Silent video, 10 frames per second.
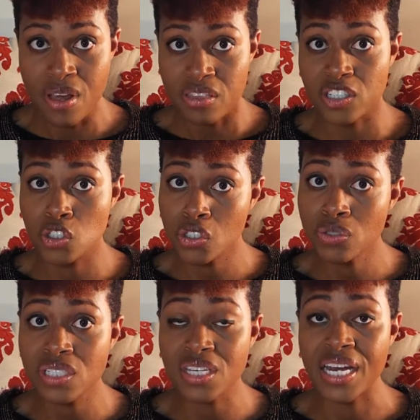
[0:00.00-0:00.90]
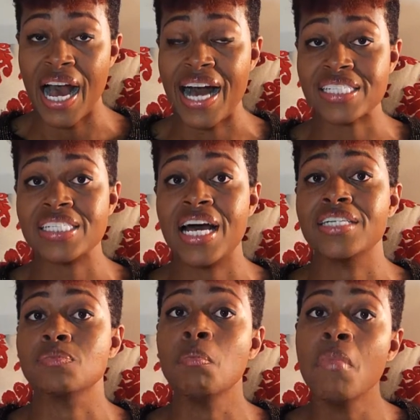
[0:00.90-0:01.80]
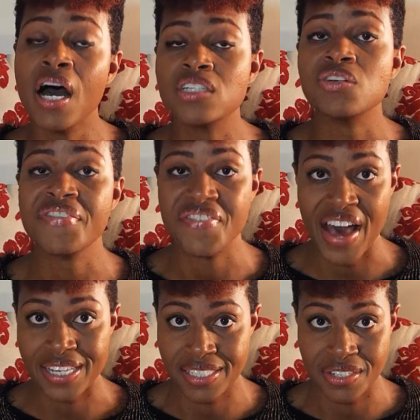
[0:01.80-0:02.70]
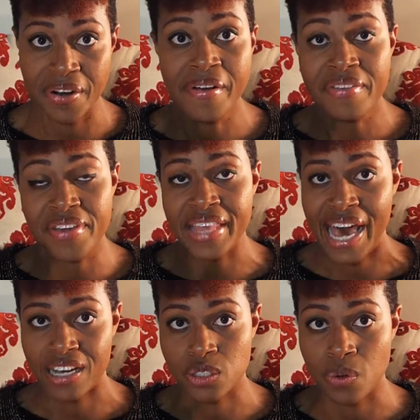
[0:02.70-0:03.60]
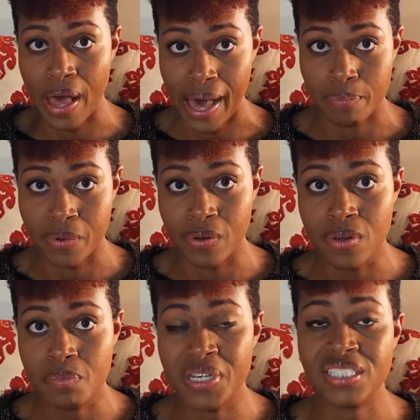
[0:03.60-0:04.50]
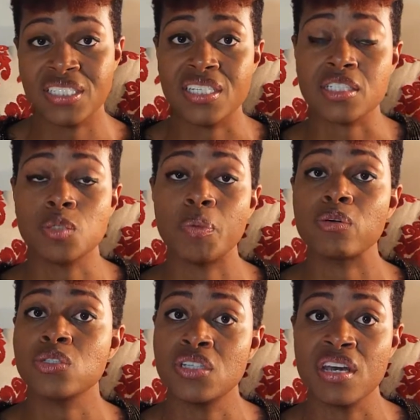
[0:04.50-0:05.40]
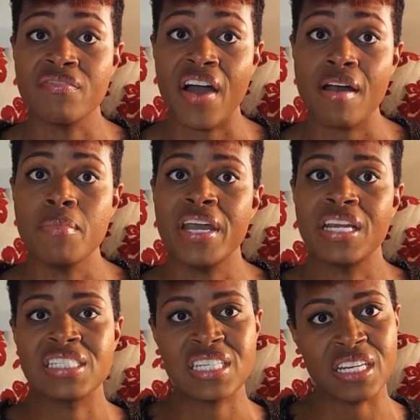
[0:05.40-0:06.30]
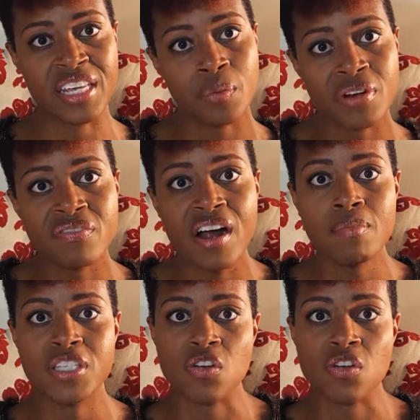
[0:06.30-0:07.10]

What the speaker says: the juice is going to oxidize much faster than the actual apple because it's exposed to the environment and it's in a liquid environment.